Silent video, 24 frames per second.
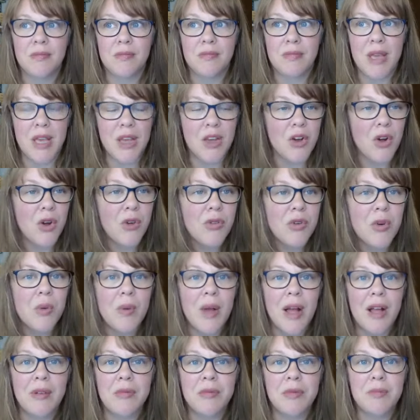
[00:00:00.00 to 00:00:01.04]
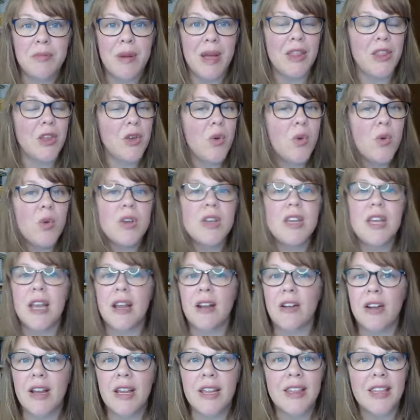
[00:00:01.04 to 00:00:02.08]
being overwhelmed by the
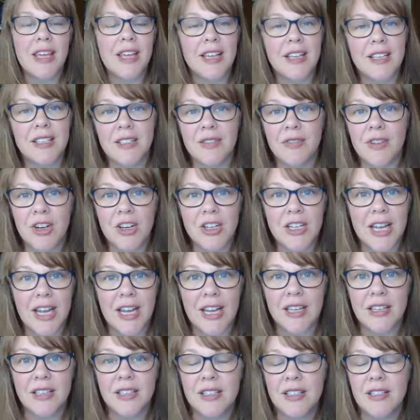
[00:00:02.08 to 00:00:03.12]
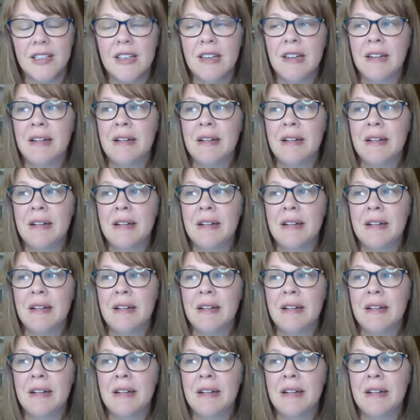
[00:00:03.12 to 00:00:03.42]
ordinary things of our days,